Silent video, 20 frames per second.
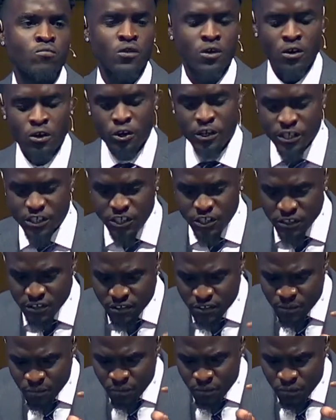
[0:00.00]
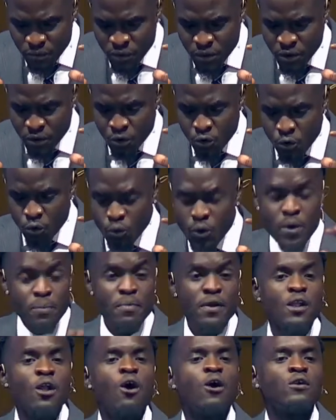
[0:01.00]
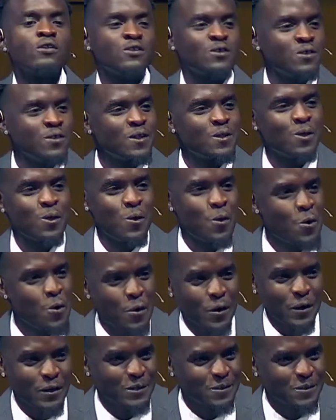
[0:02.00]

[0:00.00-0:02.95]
Christians, we belong to the Lord